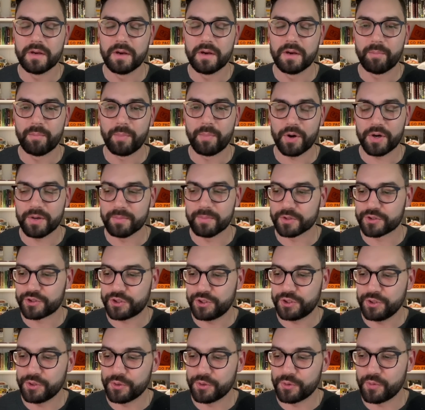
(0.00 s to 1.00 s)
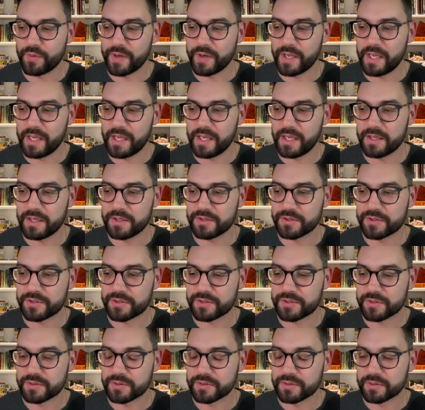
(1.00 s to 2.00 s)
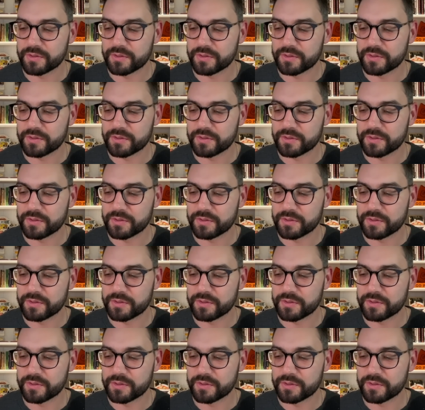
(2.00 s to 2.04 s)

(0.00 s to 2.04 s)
Part number two is